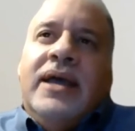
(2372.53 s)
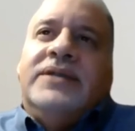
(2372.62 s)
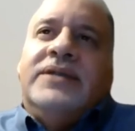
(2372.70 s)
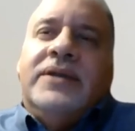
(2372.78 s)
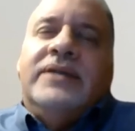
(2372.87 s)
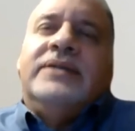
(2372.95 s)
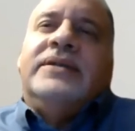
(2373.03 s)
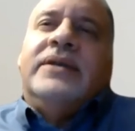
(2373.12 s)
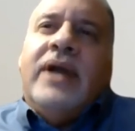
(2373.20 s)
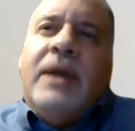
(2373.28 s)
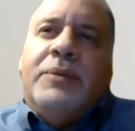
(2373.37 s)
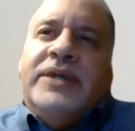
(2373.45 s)
And so this is a
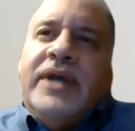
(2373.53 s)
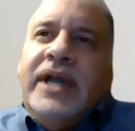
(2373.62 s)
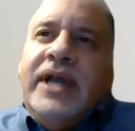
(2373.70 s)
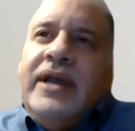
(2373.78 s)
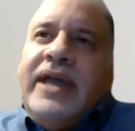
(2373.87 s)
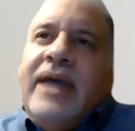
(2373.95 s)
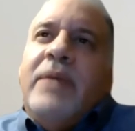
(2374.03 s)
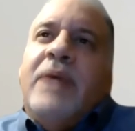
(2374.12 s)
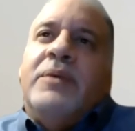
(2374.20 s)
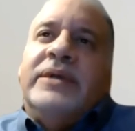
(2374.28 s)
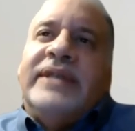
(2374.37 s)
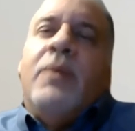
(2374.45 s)
good opportunity to get
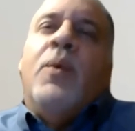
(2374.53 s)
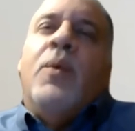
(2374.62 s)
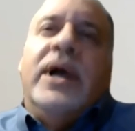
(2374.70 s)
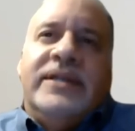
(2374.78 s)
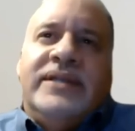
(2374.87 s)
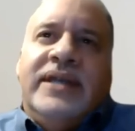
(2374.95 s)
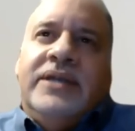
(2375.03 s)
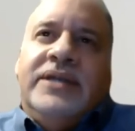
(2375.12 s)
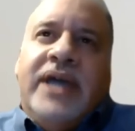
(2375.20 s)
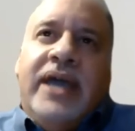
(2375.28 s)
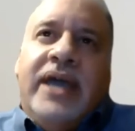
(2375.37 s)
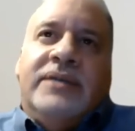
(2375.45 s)
members that want to see a
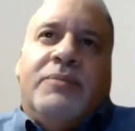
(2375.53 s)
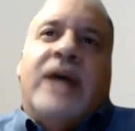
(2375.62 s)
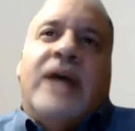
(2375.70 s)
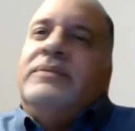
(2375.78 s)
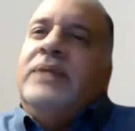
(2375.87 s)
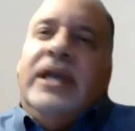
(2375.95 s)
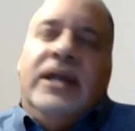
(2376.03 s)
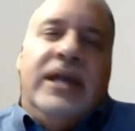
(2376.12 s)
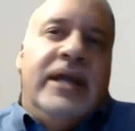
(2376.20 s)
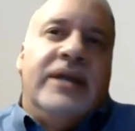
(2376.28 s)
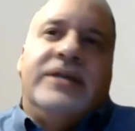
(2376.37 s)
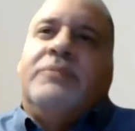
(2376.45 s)
change, possibly in
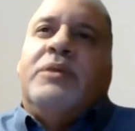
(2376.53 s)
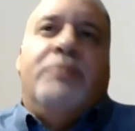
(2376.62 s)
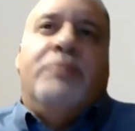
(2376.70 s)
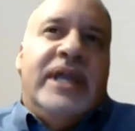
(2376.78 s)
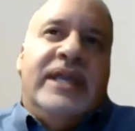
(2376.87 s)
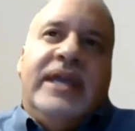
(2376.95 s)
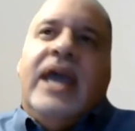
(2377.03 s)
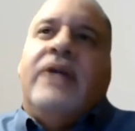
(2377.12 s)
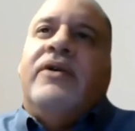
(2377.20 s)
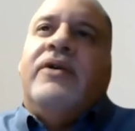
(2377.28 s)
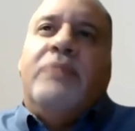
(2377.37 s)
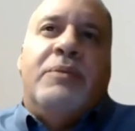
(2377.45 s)
leadership and PTA
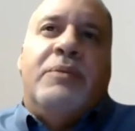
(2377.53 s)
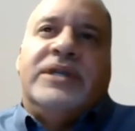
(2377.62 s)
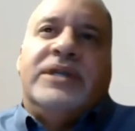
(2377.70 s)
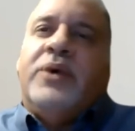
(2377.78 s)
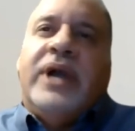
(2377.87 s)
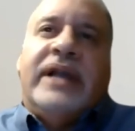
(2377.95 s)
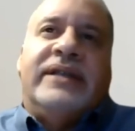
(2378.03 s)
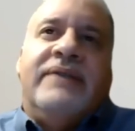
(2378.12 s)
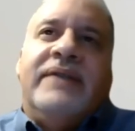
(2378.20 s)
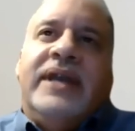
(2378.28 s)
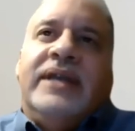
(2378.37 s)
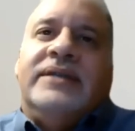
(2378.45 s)
or in membership or in
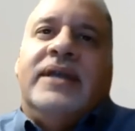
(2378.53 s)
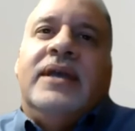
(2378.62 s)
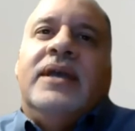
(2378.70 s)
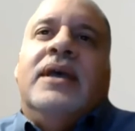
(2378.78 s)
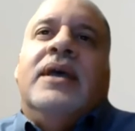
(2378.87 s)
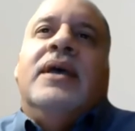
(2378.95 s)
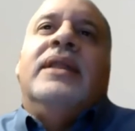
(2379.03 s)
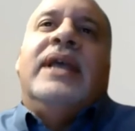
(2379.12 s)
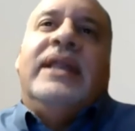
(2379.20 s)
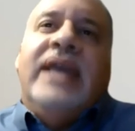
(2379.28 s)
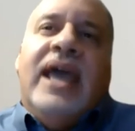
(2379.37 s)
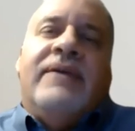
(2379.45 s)
activities,
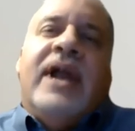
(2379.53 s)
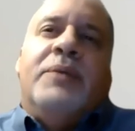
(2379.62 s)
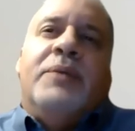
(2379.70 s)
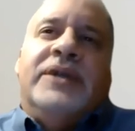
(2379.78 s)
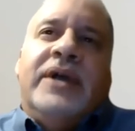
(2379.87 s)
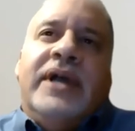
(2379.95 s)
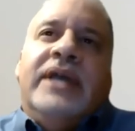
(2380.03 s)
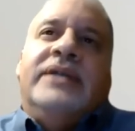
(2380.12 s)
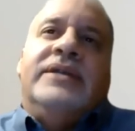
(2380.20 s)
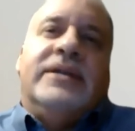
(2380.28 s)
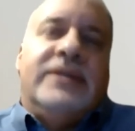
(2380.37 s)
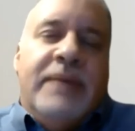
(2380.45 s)
that they have an opportunity
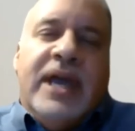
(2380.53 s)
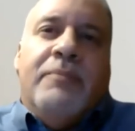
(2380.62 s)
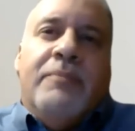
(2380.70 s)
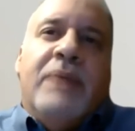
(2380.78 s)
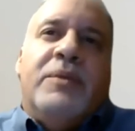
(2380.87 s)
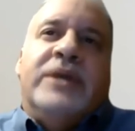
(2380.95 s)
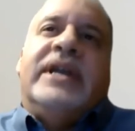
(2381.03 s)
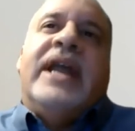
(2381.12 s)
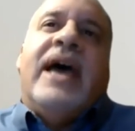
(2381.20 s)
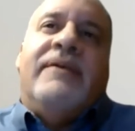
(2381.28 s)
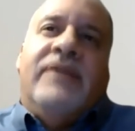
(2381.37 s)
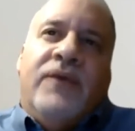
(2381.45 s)
just to become members and
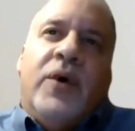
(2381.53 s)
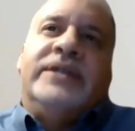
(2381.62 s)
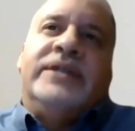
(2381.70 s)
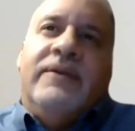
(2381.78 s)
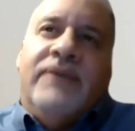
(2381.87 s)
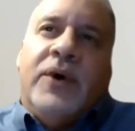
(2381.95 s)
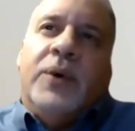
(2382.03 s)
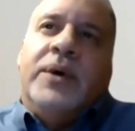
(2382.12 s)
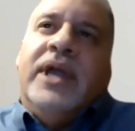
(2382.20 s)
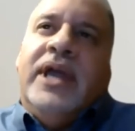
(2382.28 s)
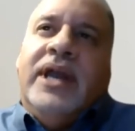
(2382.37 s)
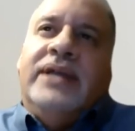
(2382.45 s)
have a voice and vote
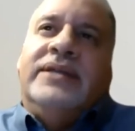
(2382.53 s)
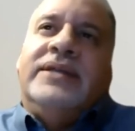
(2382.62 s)
in it.